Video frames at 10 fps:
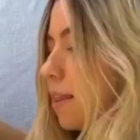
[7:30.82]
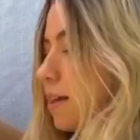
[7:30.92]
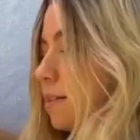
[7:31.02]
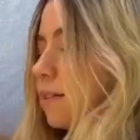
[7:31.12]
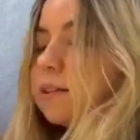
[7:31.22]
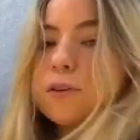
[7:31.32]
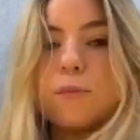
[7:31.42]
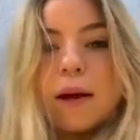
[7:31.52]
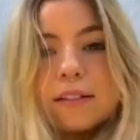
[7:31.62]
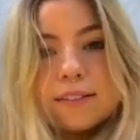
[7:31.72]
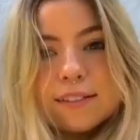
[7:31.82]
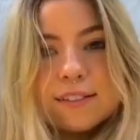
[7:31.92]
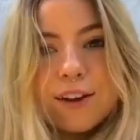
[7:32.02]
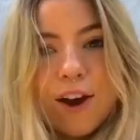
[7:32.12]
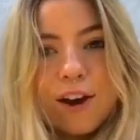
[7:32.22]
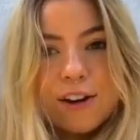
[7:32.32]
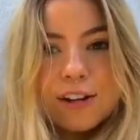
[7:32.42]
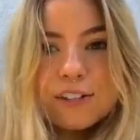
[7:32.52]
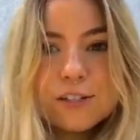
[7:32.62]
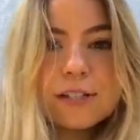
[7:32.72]
These little buttons
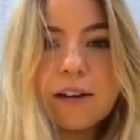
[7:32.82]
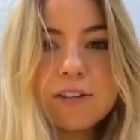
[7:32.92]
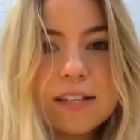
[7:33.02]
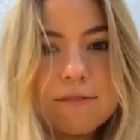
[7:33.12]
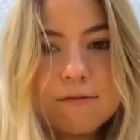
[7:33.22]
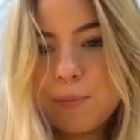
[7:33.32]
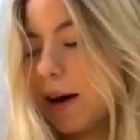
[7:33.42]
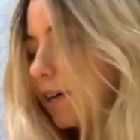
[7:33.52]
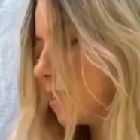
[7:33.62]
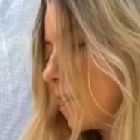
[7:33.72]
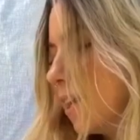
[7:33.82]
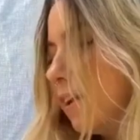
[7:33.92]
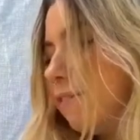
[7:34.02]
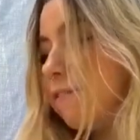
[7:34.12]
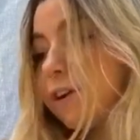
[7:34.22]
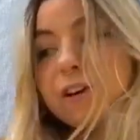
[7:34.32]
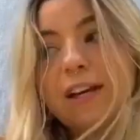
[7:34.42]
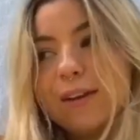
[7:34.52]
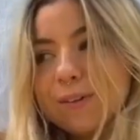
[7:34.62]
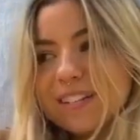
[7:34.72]
are just decorative, but very
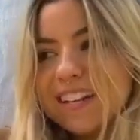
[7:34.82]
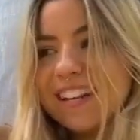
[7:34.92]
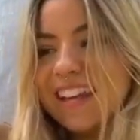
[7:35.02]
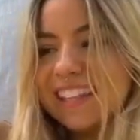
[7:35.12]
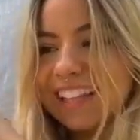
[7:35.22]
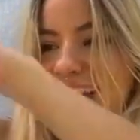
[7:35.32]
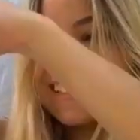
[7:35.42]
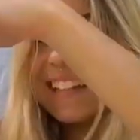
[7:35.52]
cute nonetheless,